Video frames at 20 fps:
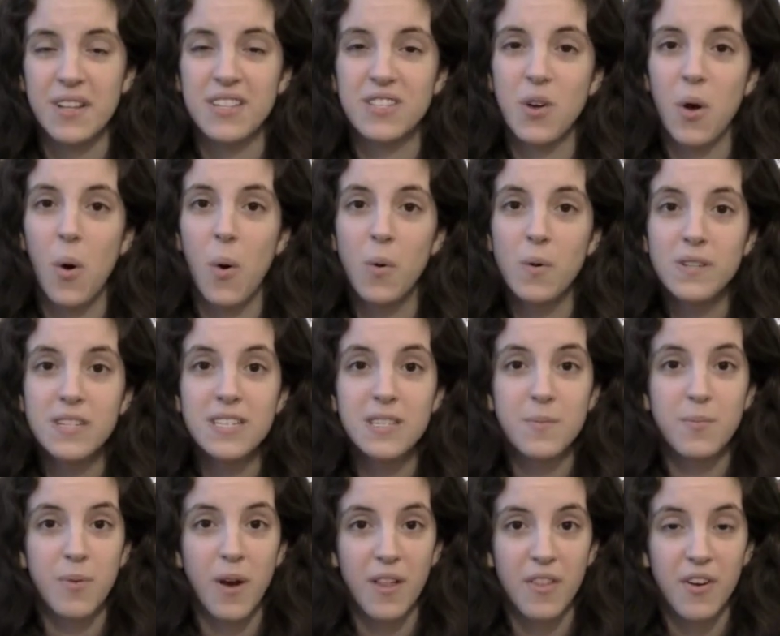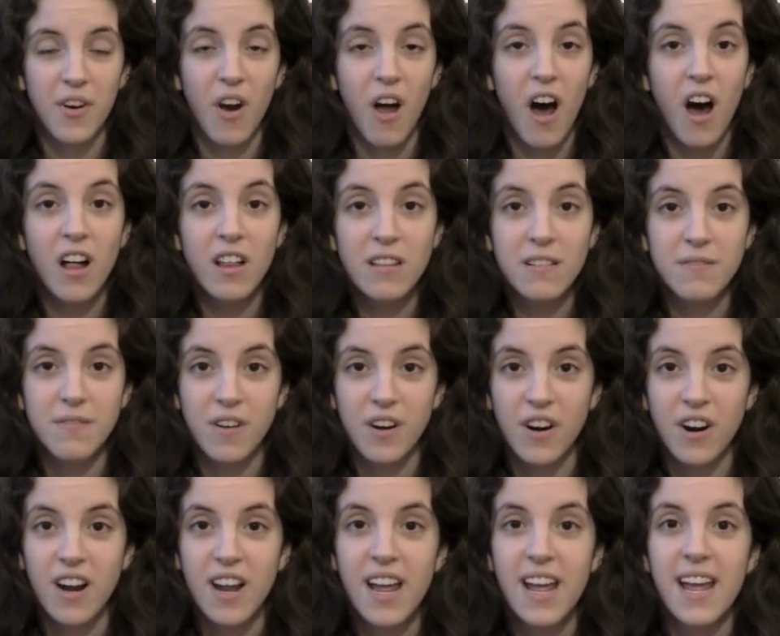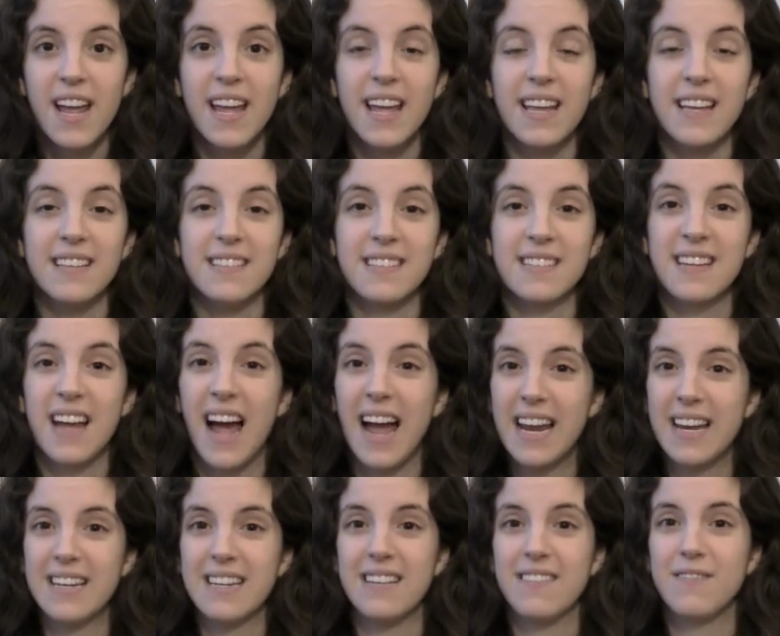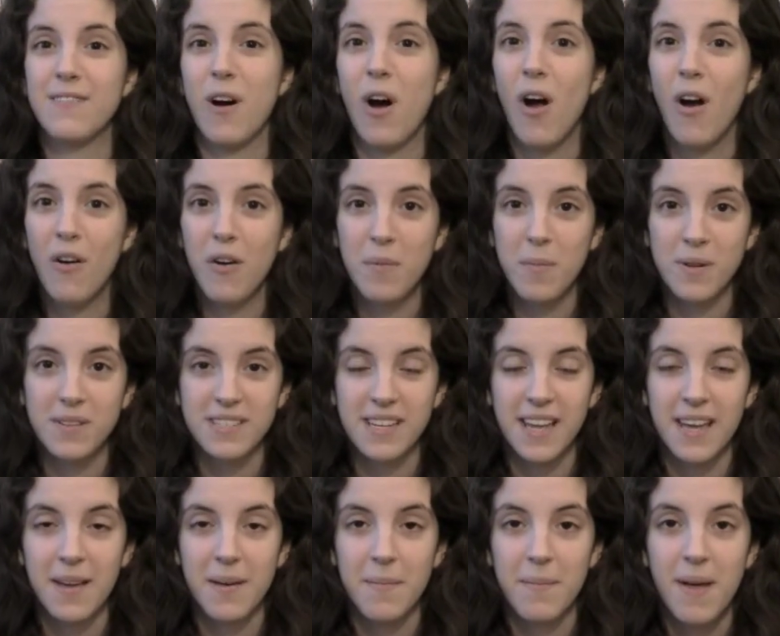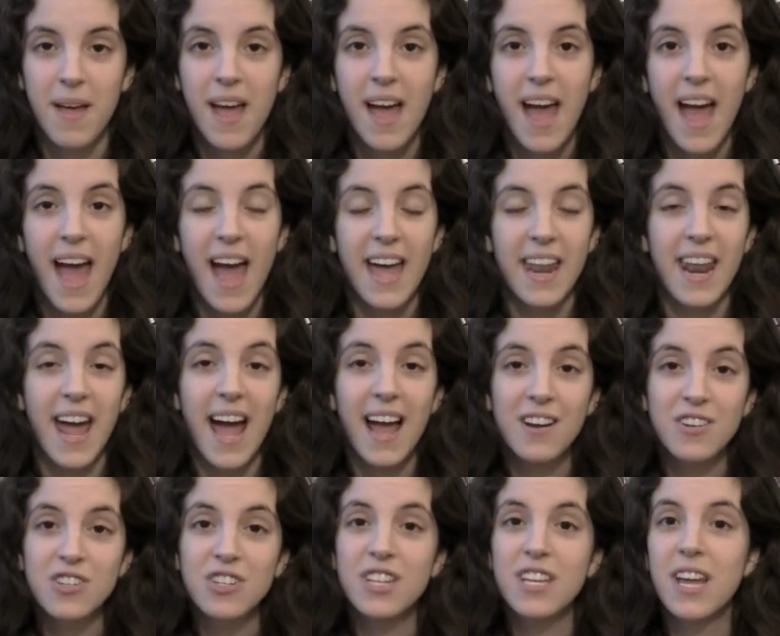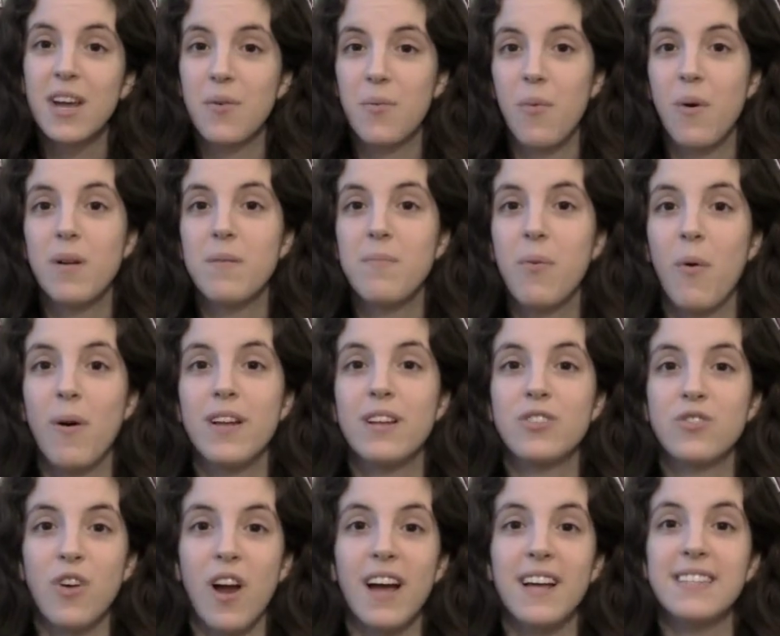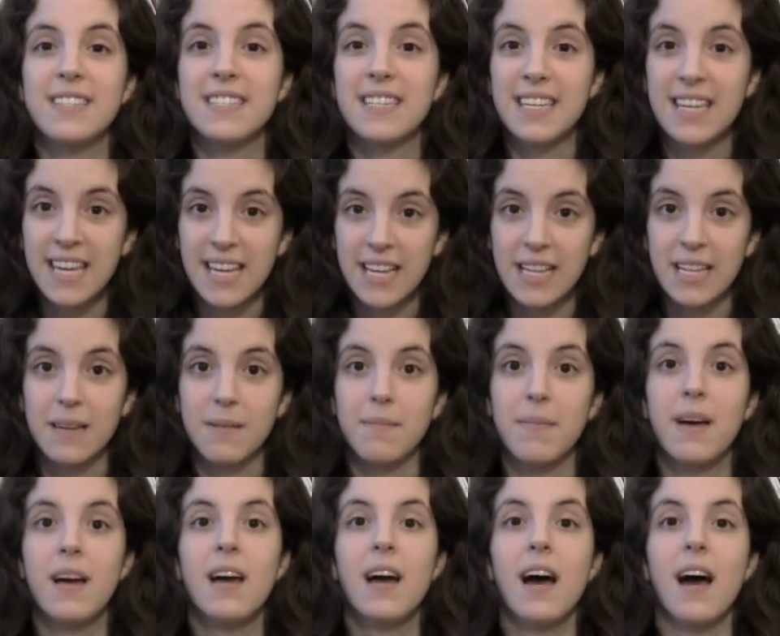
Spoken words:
His oldest brother, Oliver, is kind of horrible to him, and actually at one point tries to kill him.